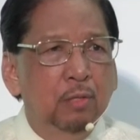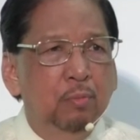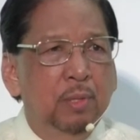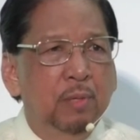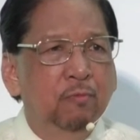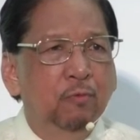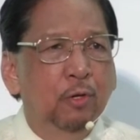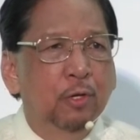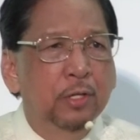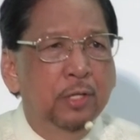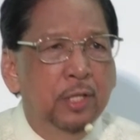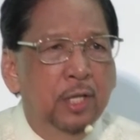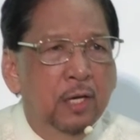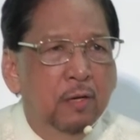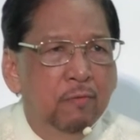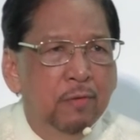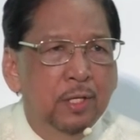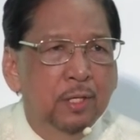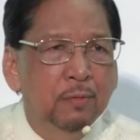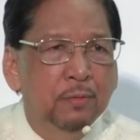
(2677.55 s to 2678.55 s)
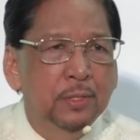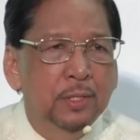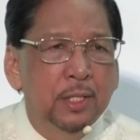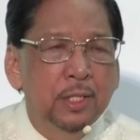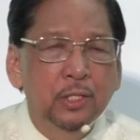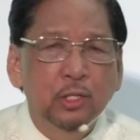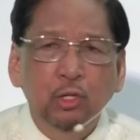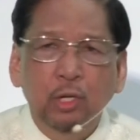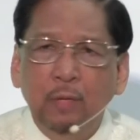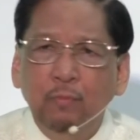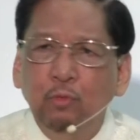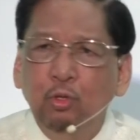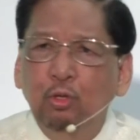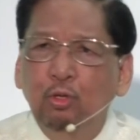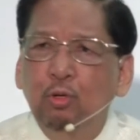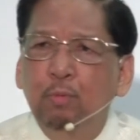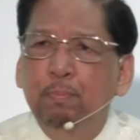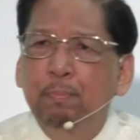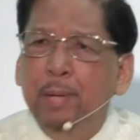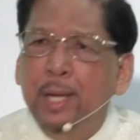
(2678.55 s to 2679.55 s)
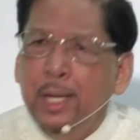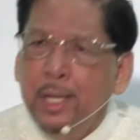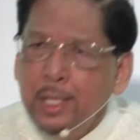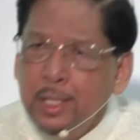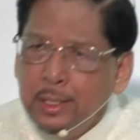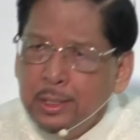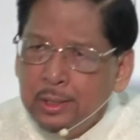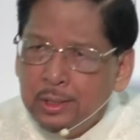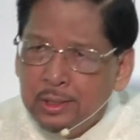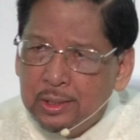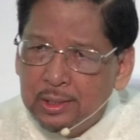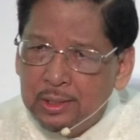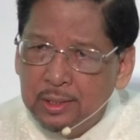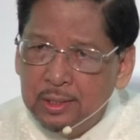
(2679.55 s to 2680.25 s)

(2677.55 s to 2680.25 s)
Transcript: to be forgiven of sins, you have to do penance.